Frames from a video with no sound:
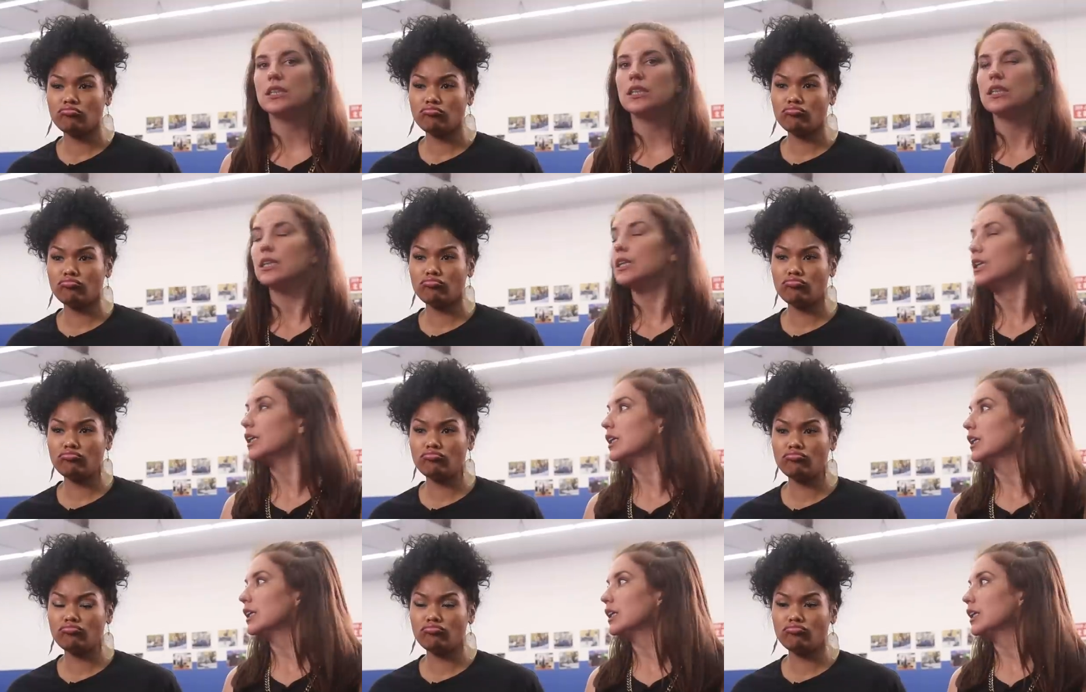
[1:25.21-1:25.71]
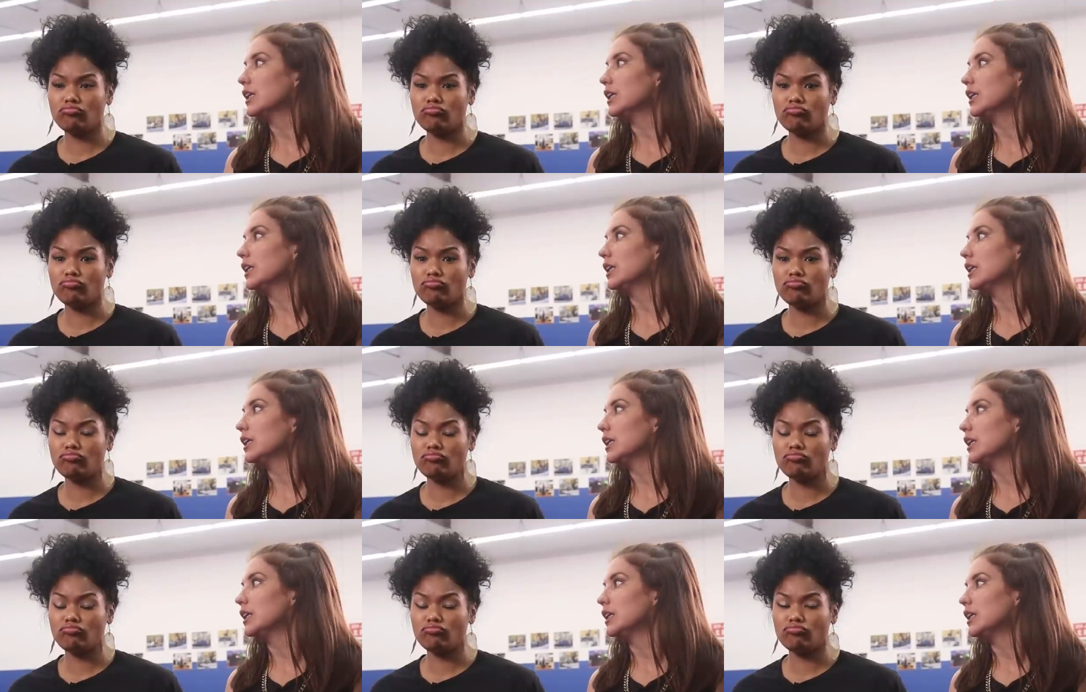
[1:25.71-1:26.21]

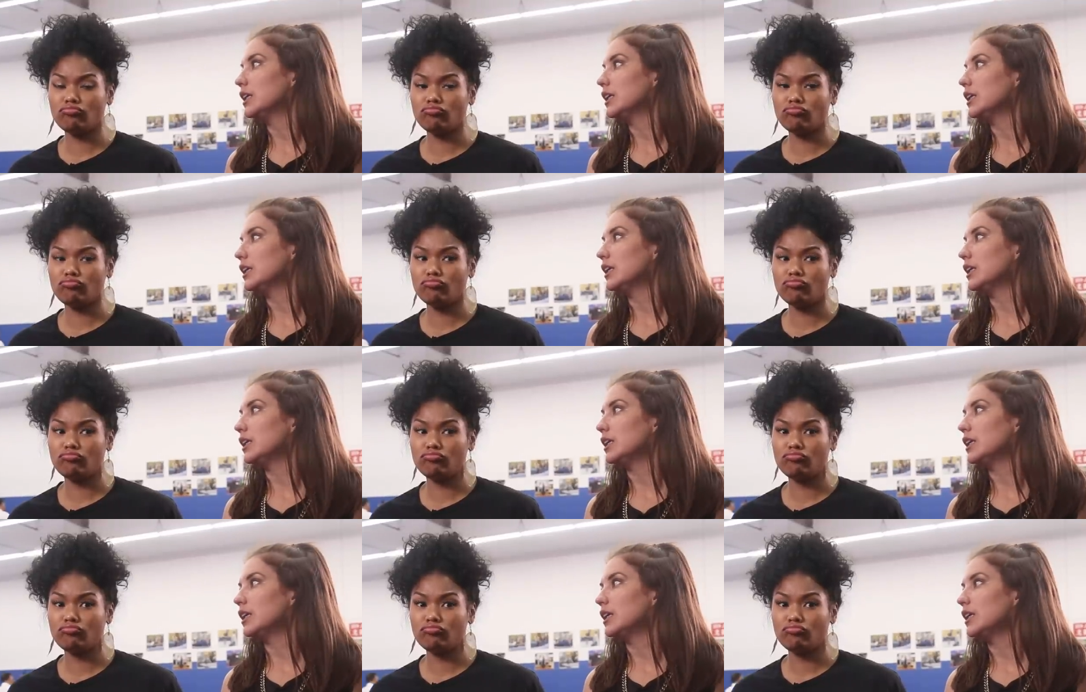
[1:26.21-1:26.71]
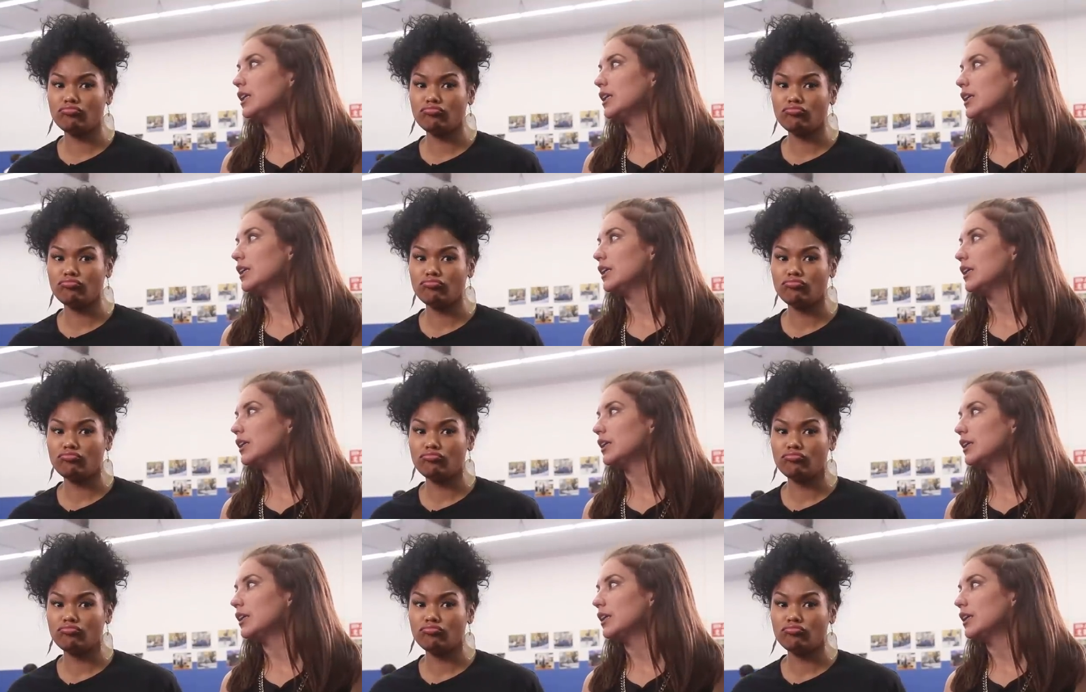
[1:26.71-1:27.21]

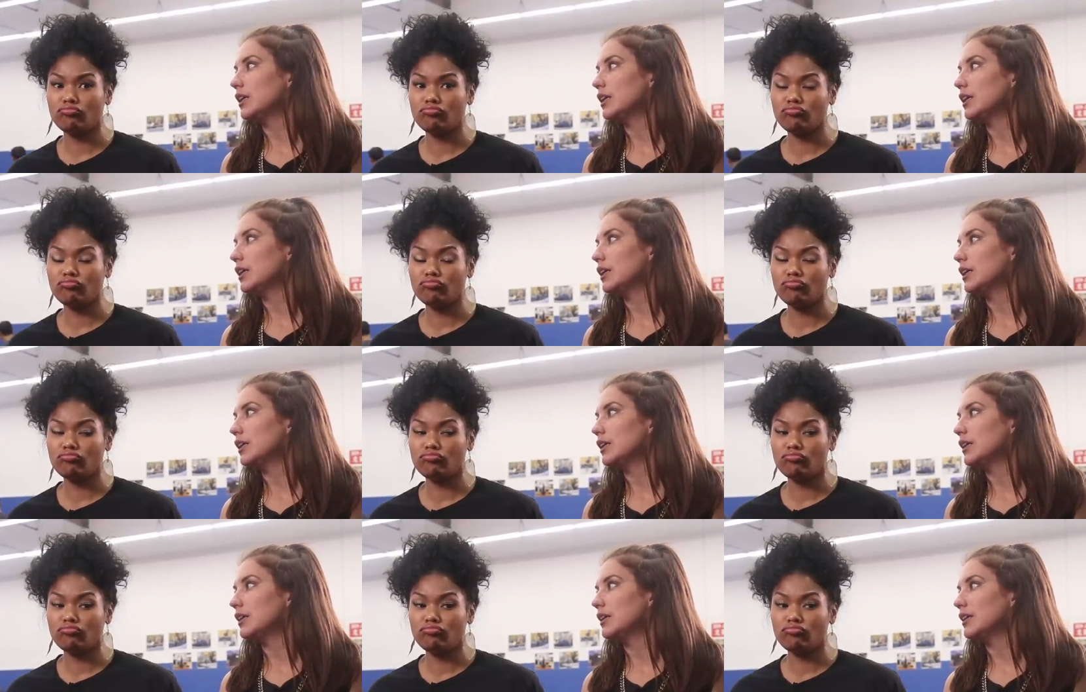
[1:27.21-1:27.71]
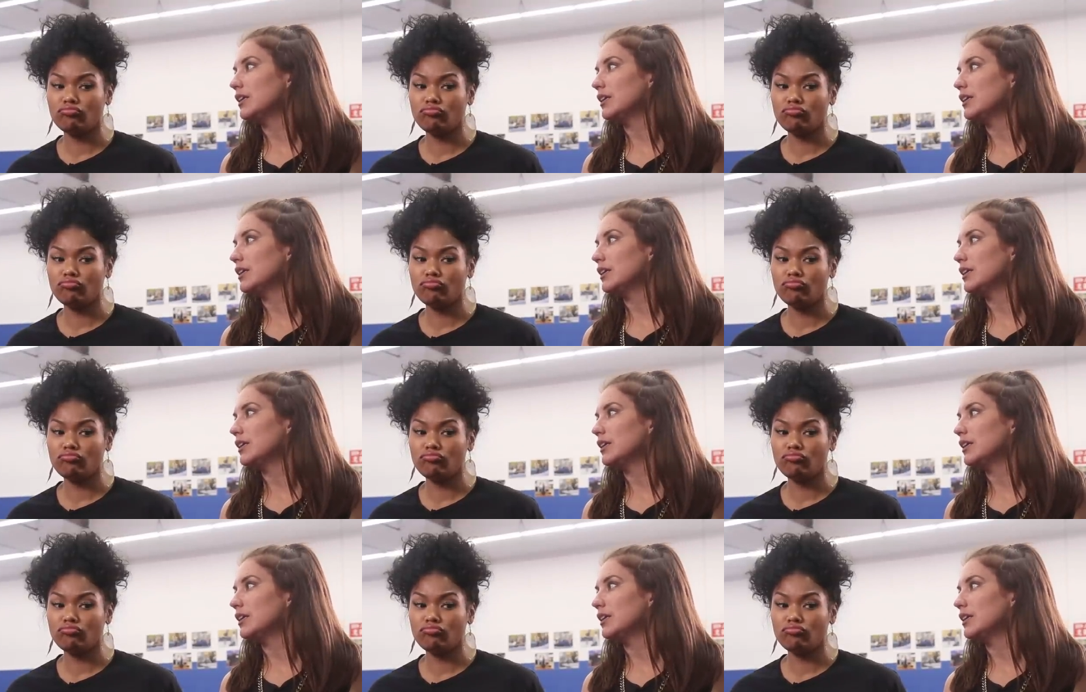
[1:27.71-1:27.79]
[no speech]